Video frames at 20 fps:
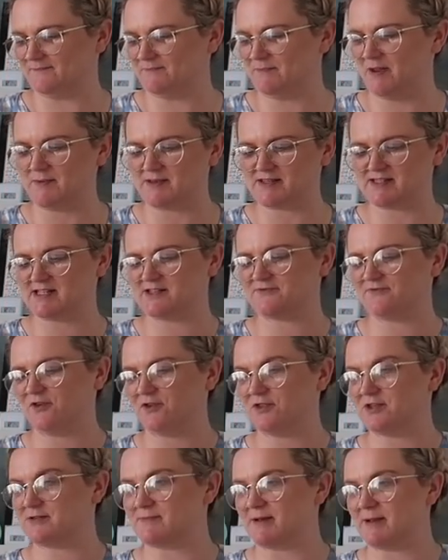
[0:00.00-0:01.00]
Maybe it's this
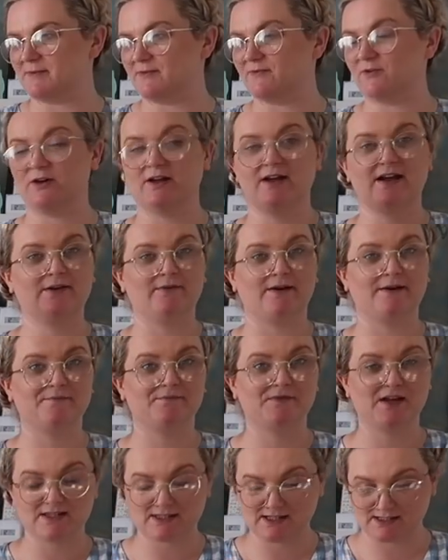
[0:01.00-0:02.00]
font that's made me follow it. Anyway,
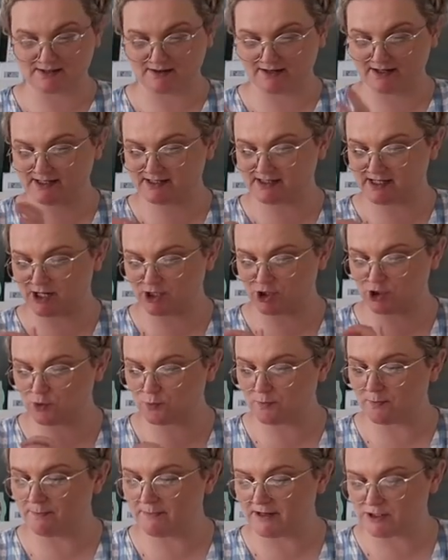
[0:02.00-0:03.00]
that's exciting, isn't it? A
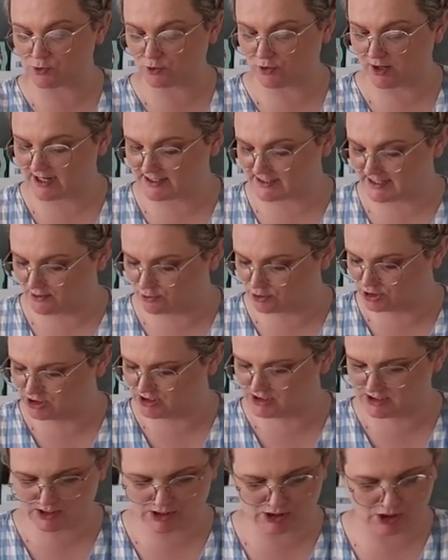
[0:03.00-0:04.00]
new middle grade out
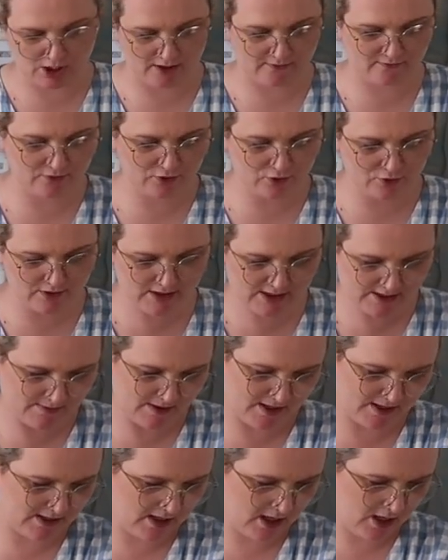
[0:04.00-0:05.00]
just in time for
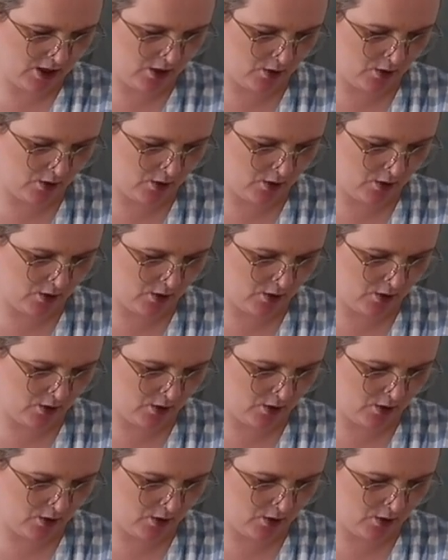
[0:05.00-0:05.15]
Christmas.